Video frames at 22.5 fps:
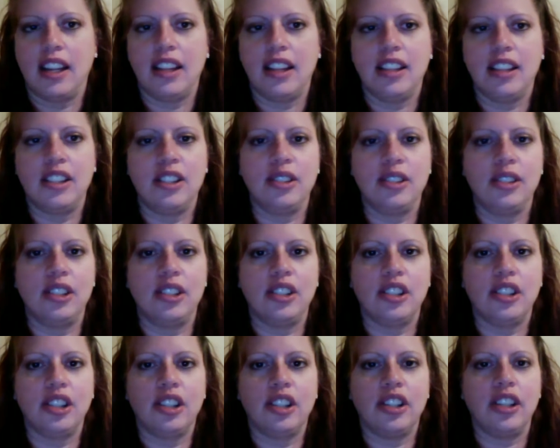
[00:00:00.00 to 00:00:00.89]
students'
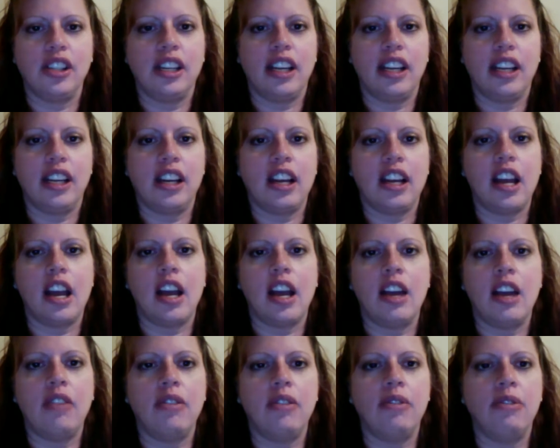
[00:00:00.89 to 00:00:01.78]
learning and
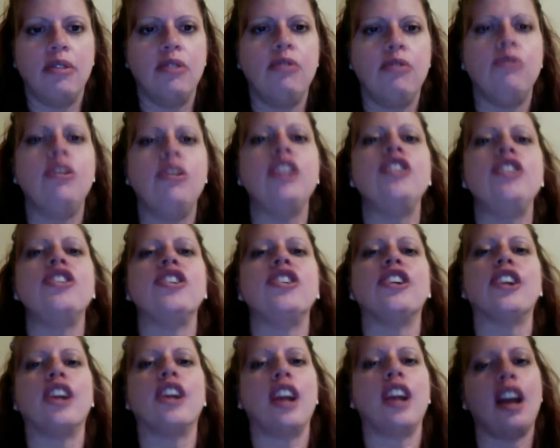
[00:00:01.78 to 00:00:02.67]

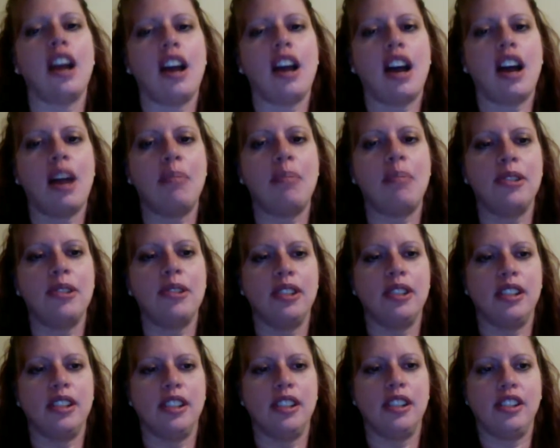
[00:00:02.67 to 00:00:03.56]
richer
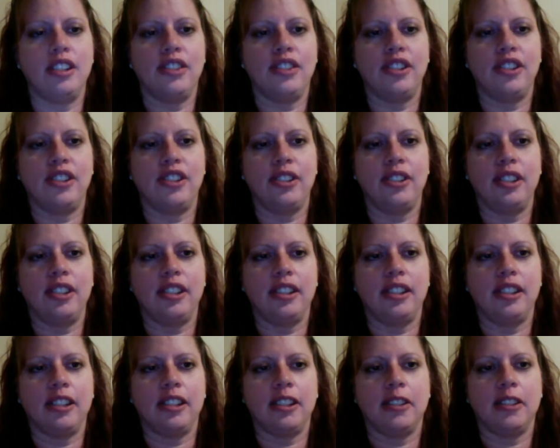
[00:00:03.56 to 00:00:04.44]
opportunities for
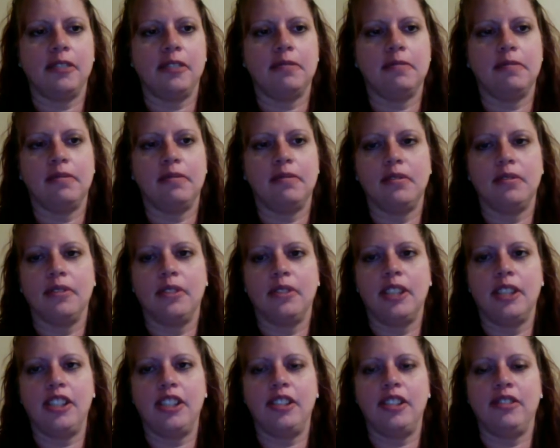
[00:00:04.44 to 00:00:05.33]
students?
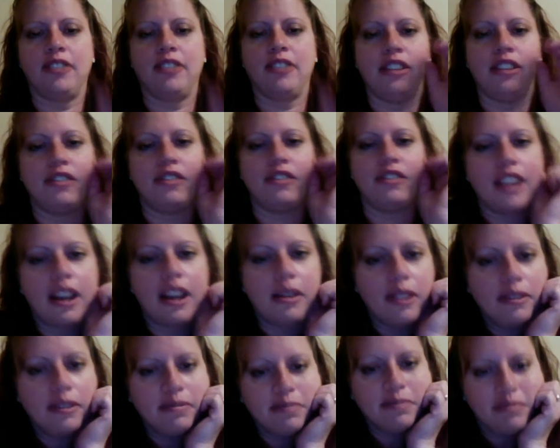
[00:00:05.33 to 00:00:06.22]
What did you find for that
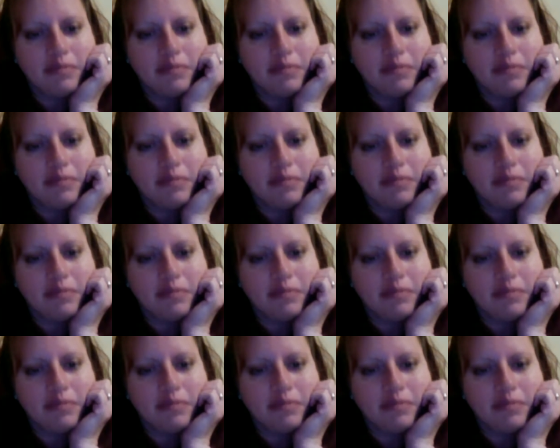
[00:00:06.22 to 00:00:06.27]
one?